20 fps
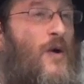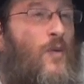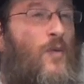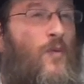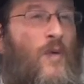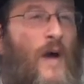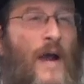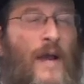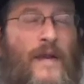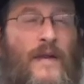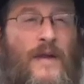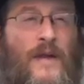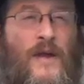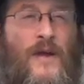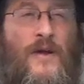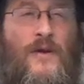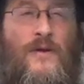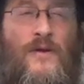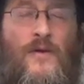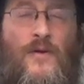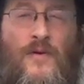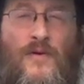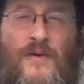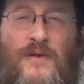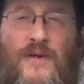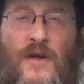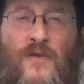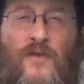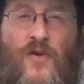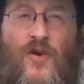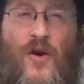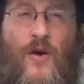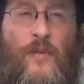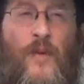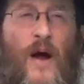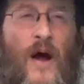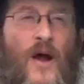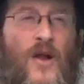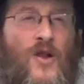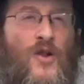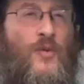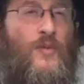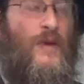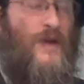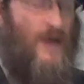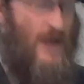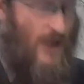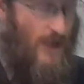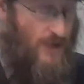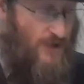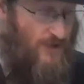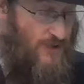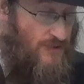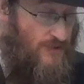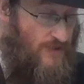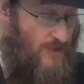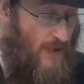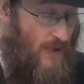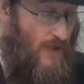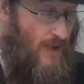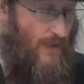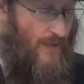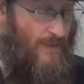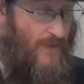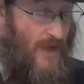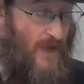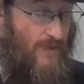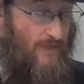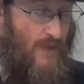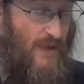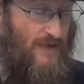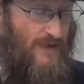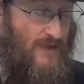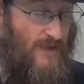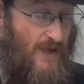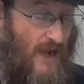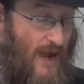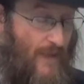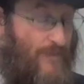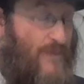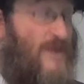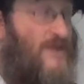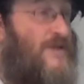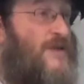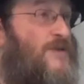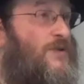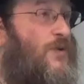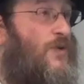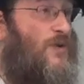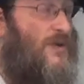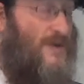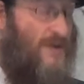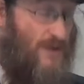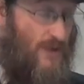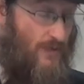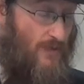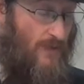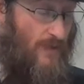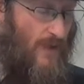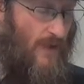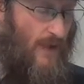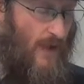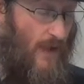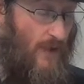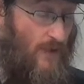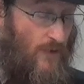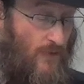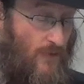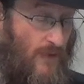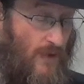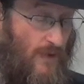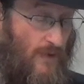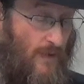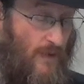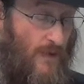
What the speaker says: when you use the term illumination, nirmas gam, this is also alluded,